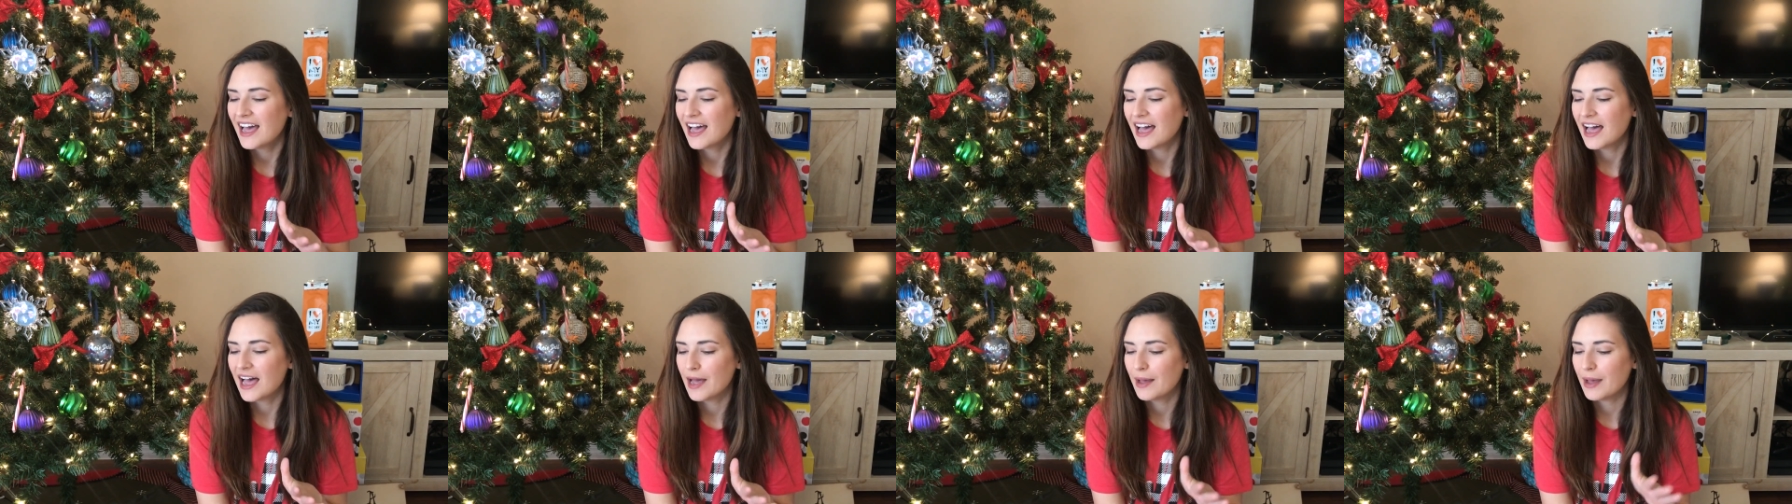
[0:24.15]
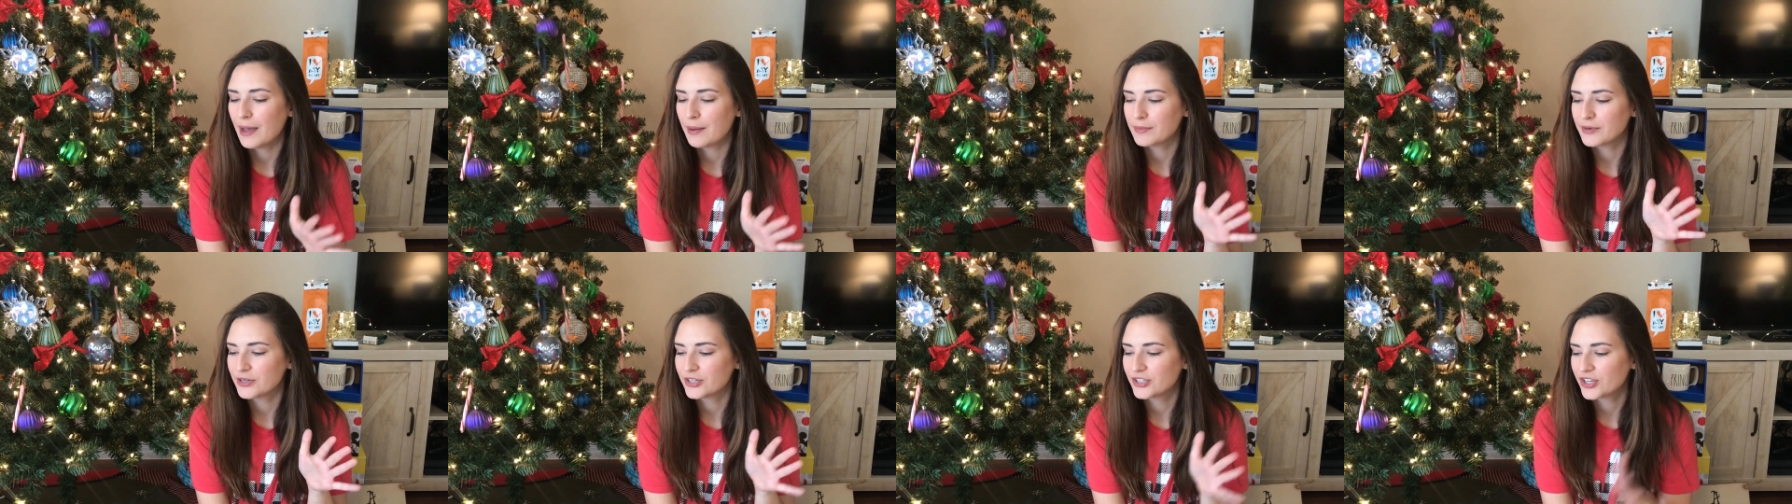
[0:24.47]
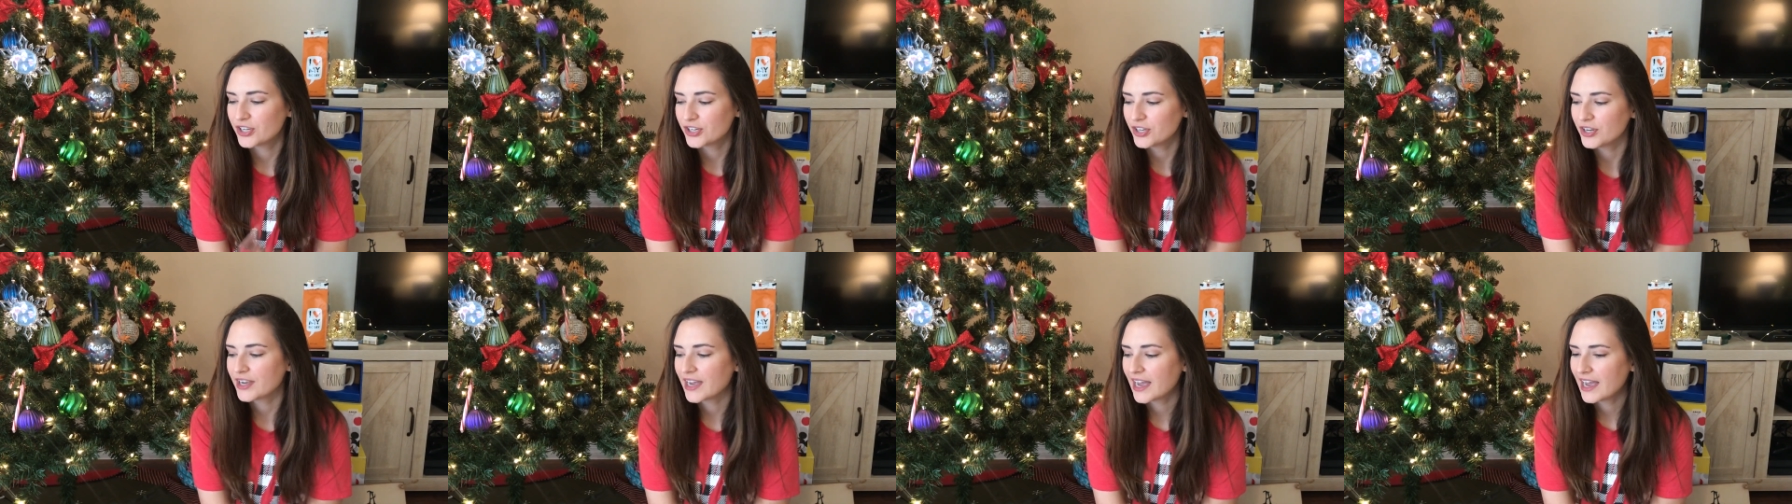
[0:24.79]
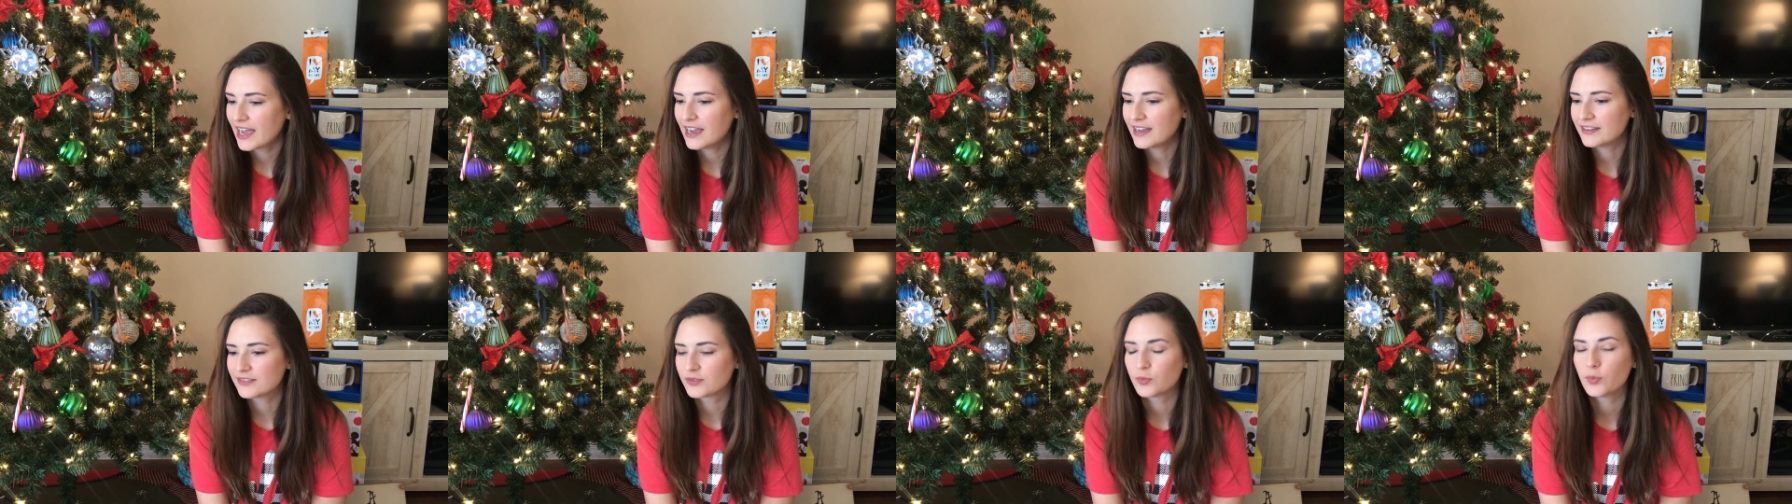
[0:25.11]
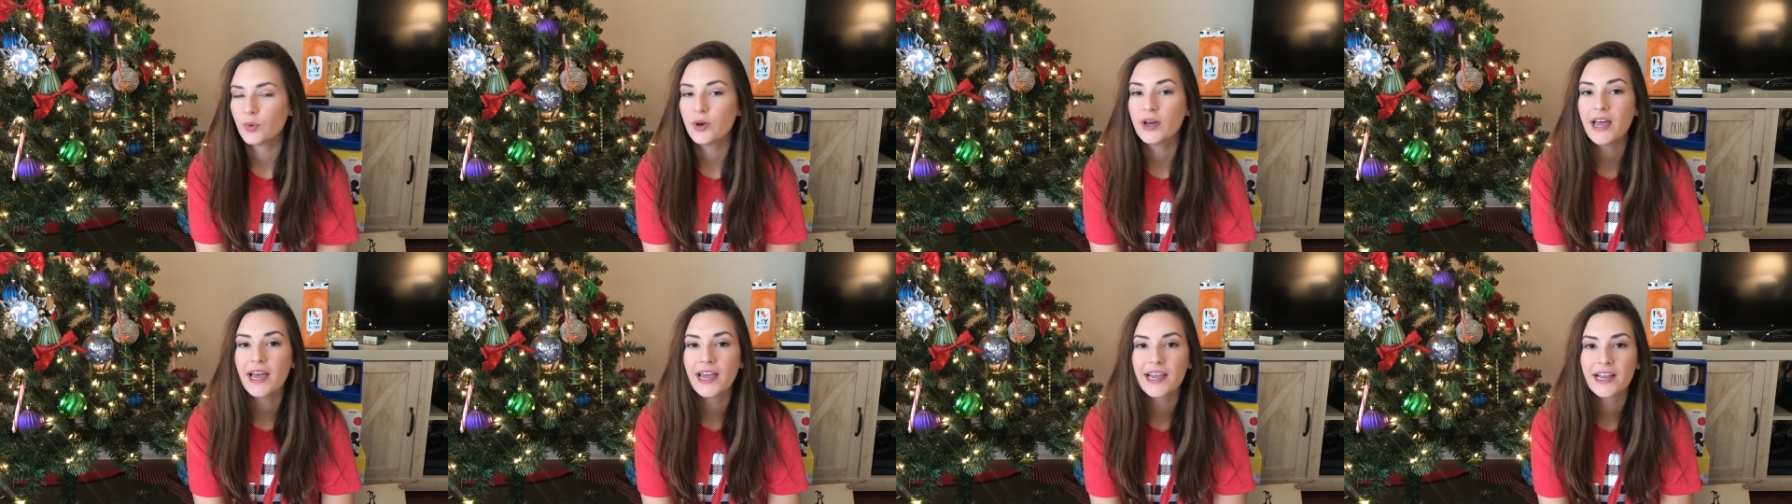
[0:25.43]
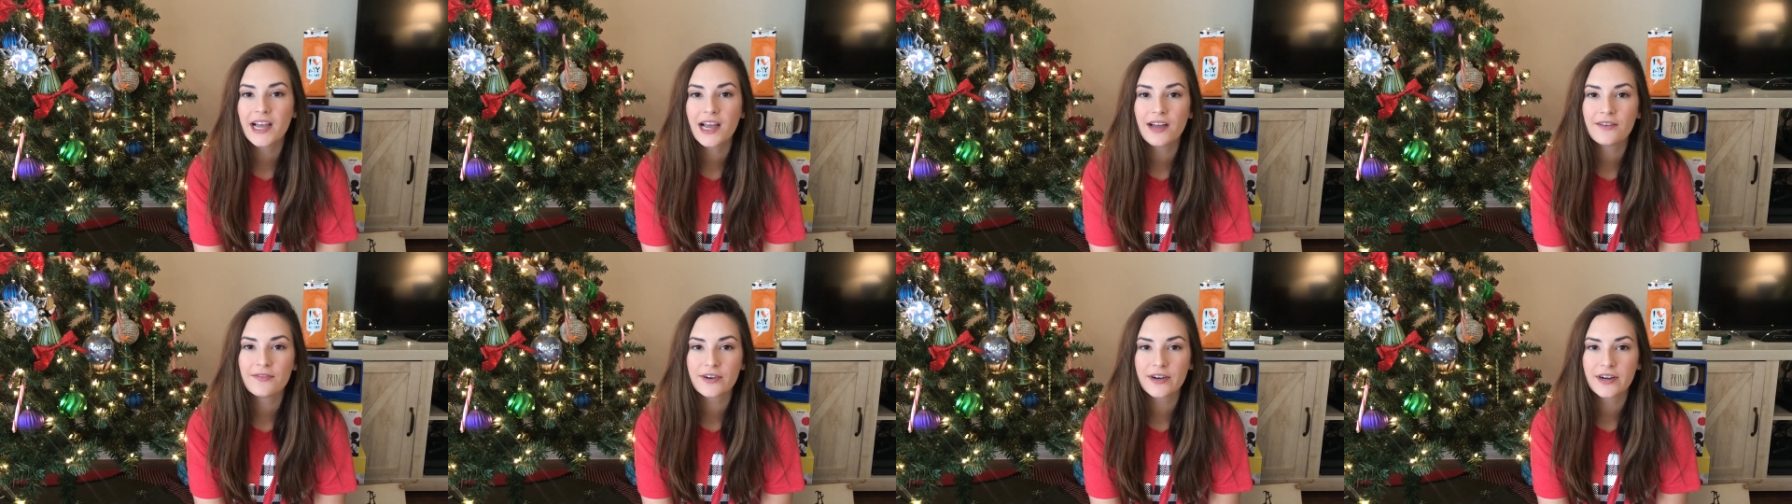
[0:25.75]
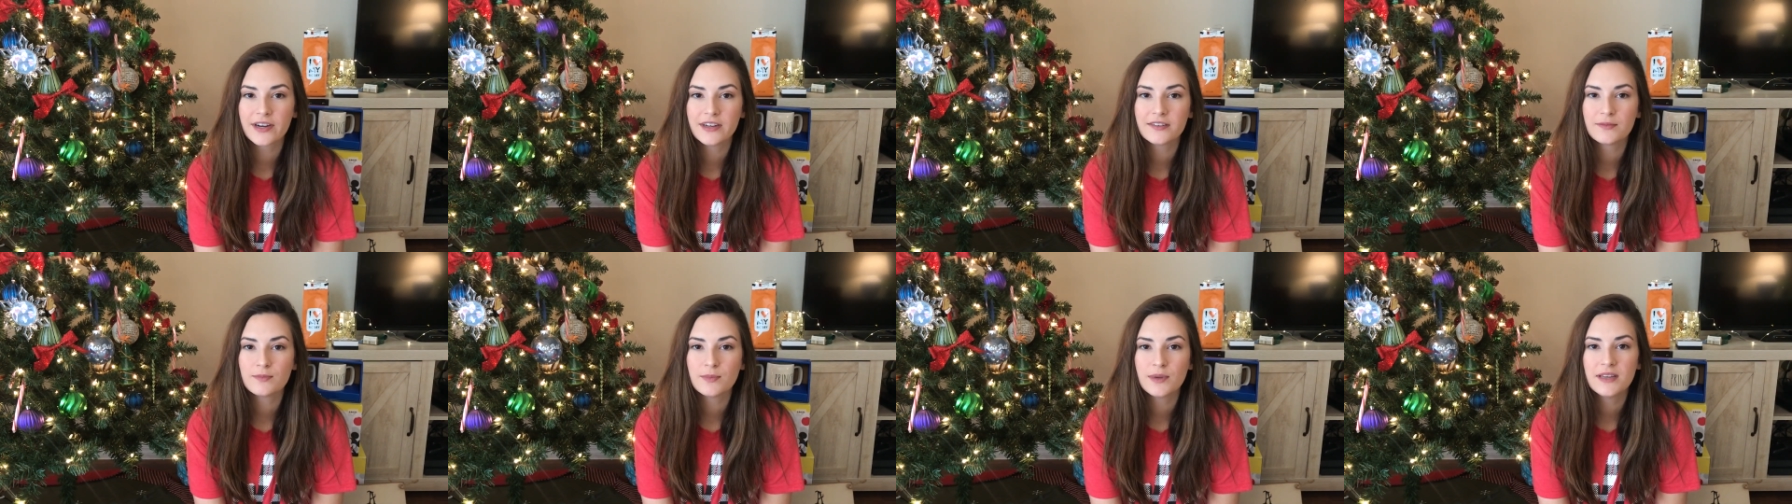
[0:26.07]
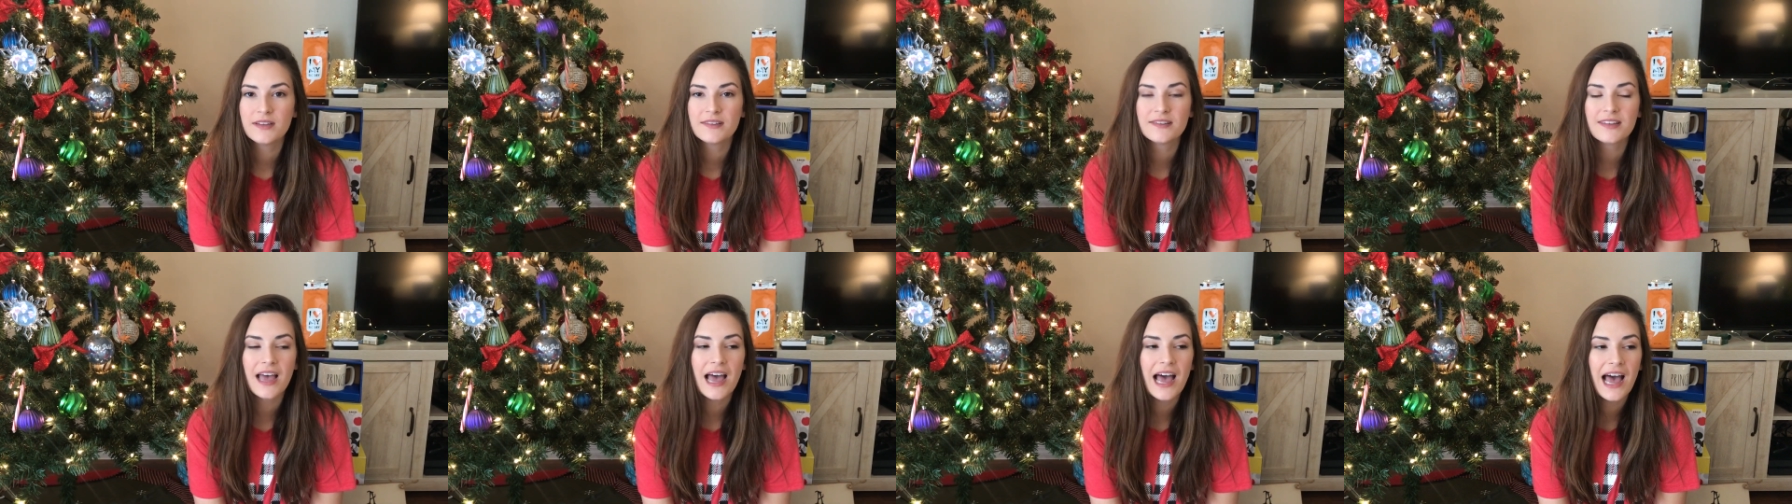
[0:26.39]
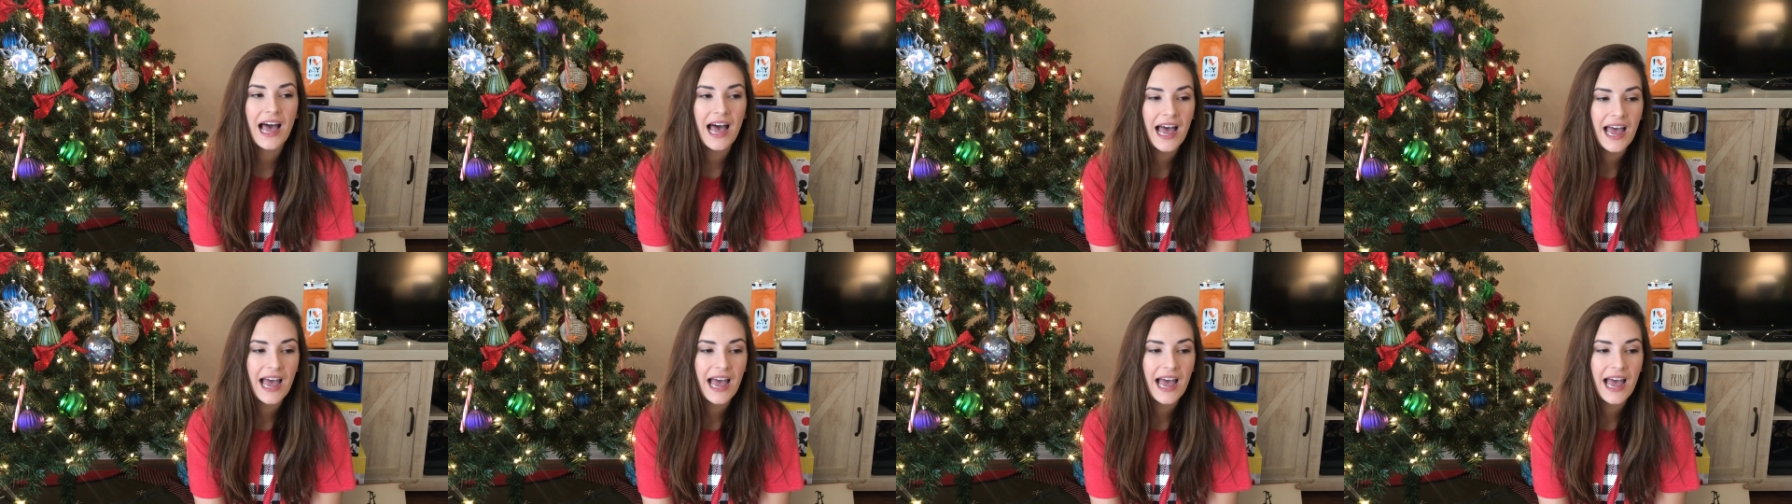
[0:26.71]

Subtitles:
I'm gonna show you guys what I got for Christmas.